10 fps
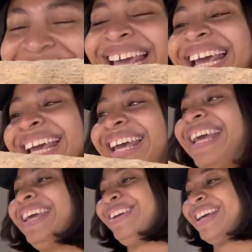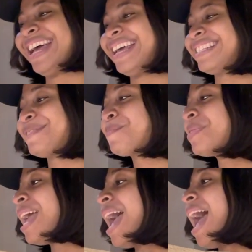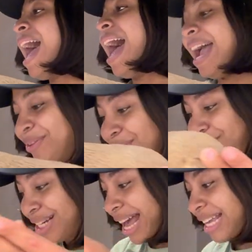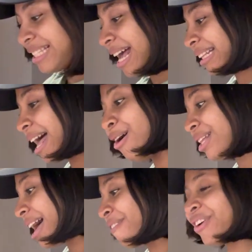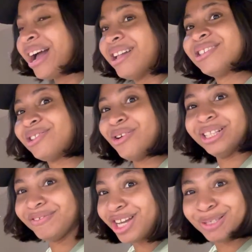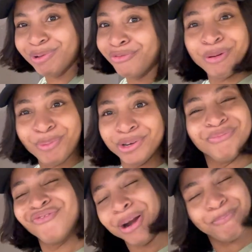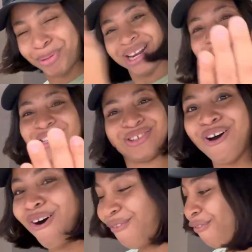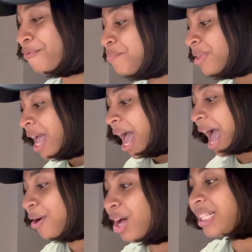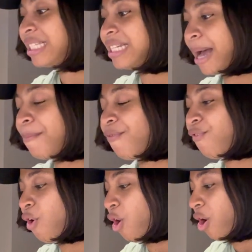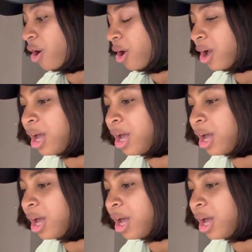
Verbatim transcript: hey guys i told you guys that that other african store they've just been ripping ripping us off i got this yam for